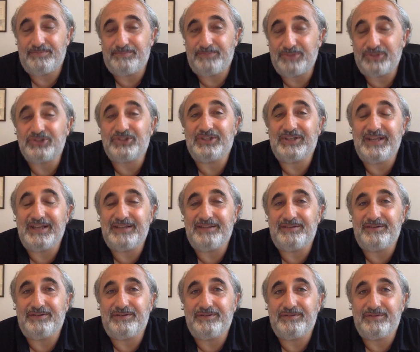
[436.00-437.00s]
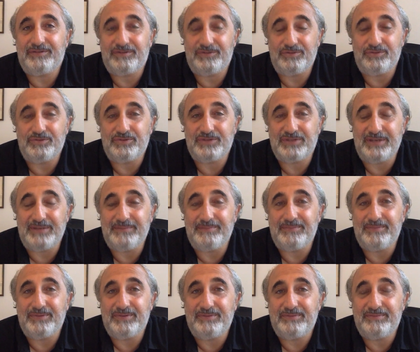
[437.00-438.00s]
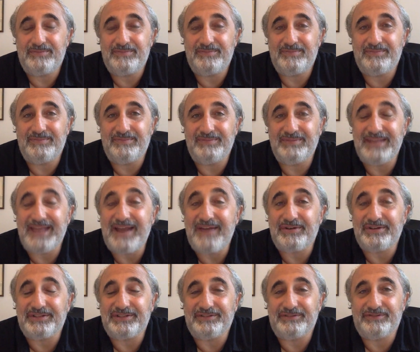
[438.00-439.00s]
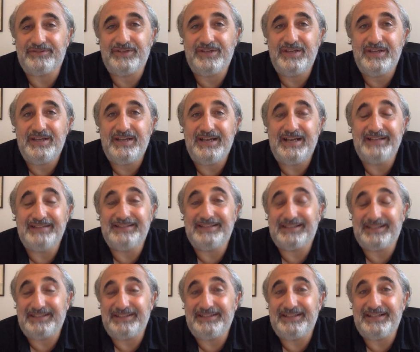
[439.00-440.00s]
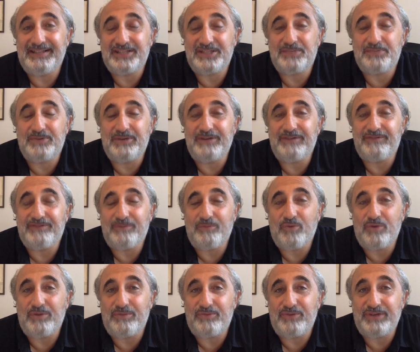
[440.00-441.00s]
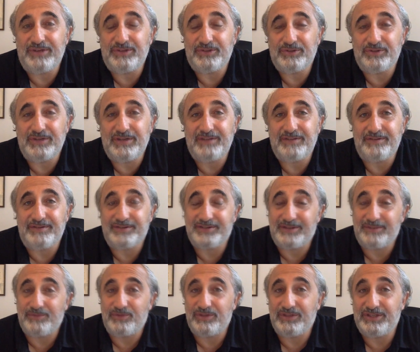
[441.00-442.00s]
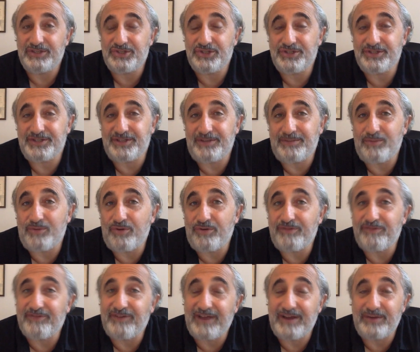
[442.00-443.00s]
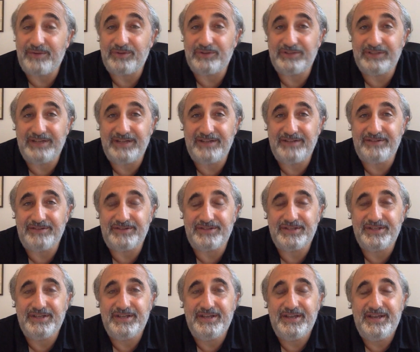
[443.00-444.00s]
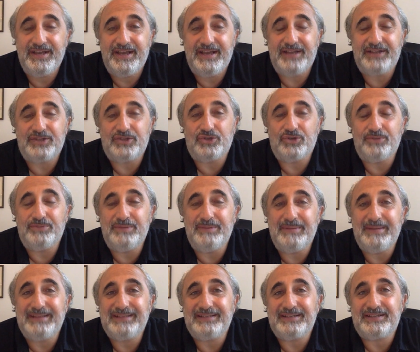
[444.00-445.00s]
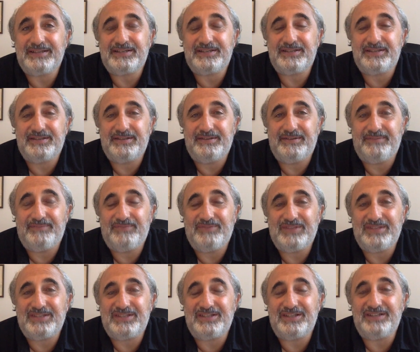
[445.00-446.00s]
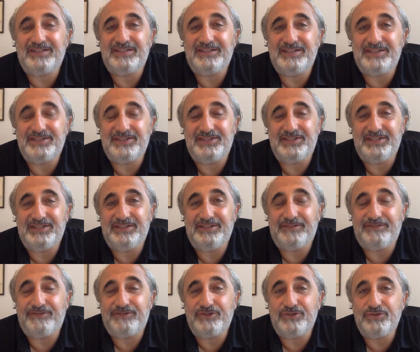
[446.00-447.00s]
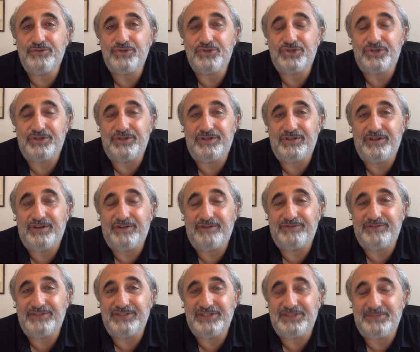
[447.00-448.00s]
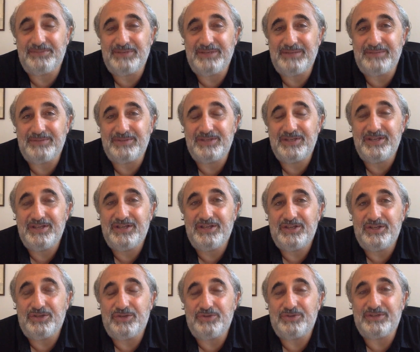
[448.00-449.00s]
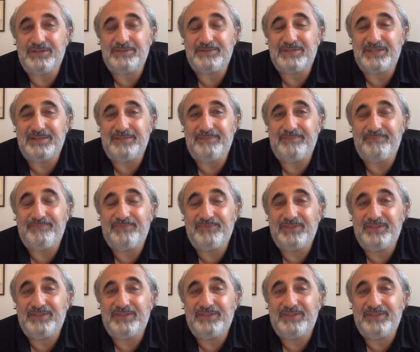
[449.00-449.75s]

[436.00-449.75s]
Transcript: put together through some narrative, and that can then spread from one brain to another. Some religions are more viral than others. And so memetics studies the diffusion of these memes using some